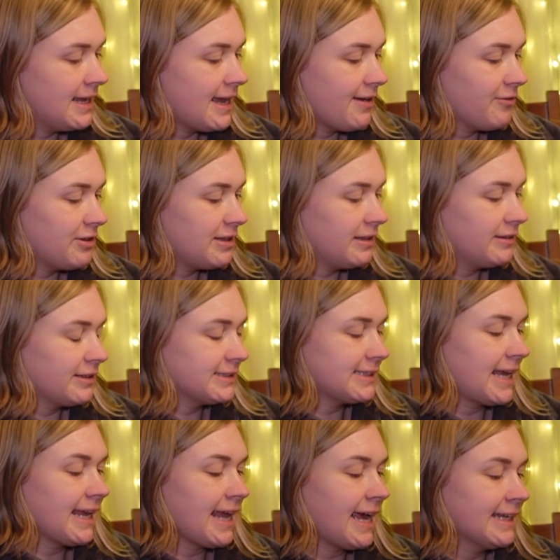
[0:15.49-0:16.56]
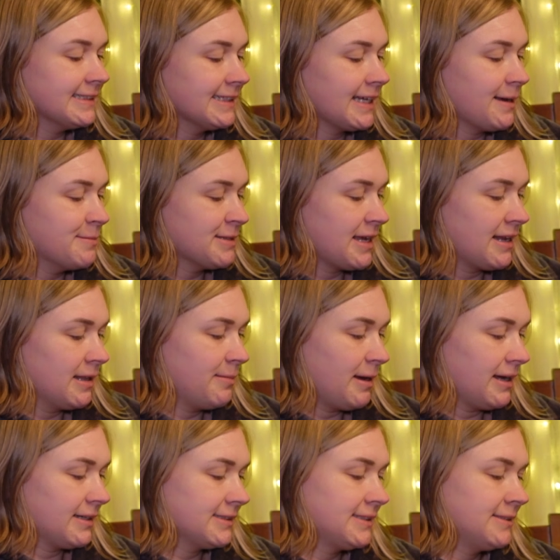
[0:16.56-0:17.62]
everything looks like as it comes out of the
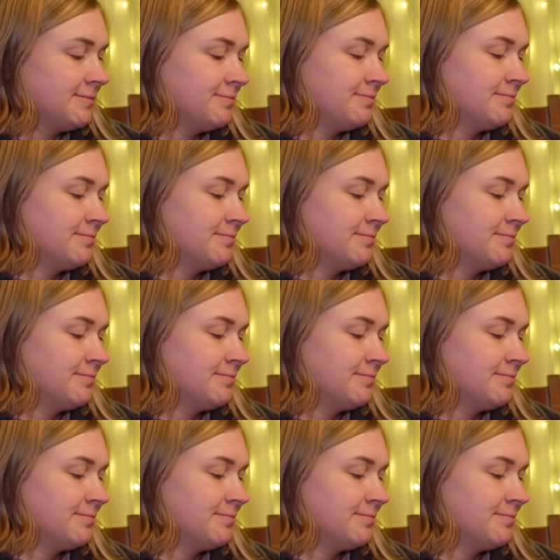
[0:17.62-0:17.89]
box.